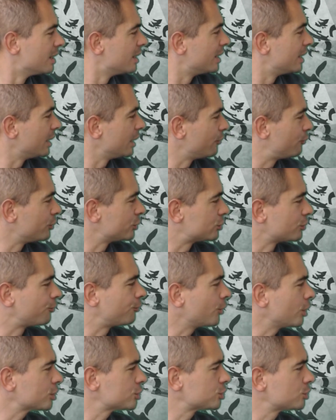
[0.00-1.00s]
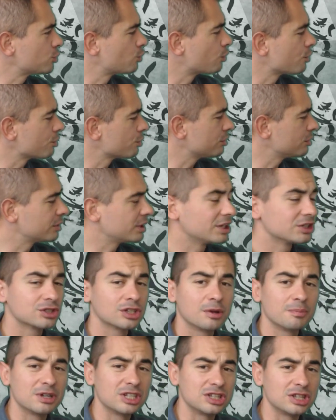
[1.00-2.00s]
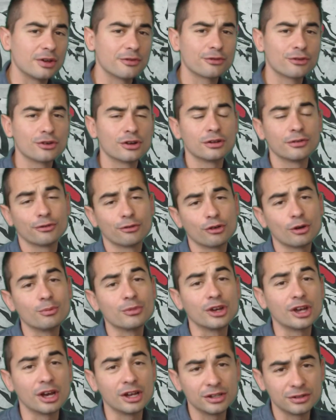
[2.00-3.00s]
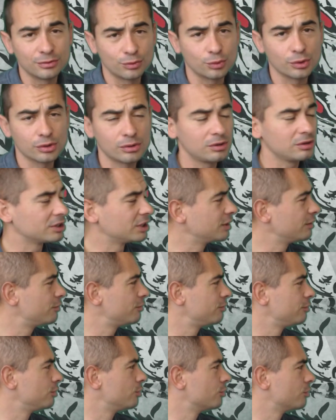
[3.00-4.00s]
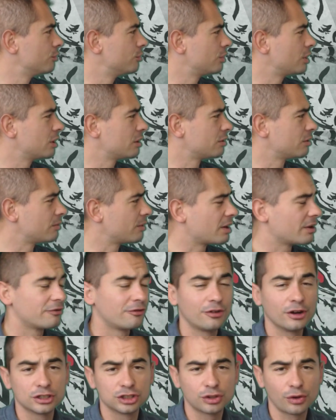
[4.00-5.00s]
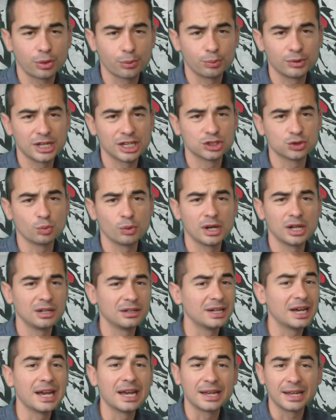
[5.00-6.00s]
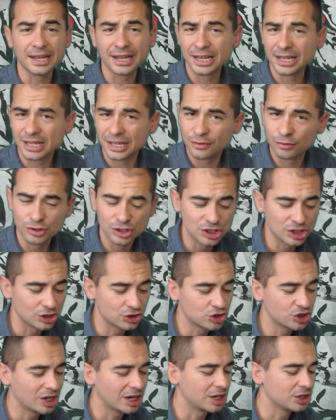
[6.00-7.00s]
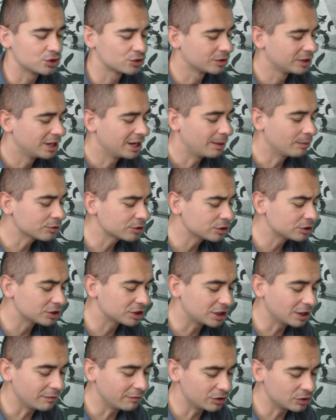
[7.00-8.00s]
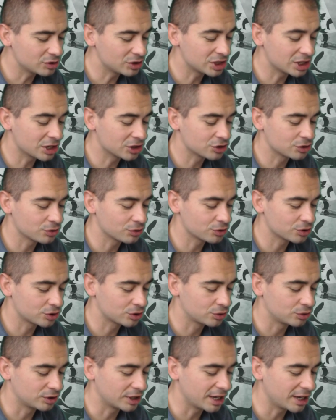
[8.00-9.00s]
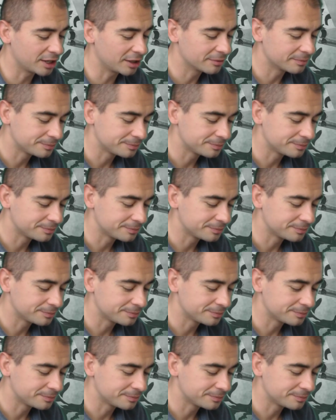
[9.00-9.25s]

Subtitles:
If it's a Fox 2 world, it's going to be different from gun world. If you're Fox 3 as well, everything change. I'm not going to give you the answers today,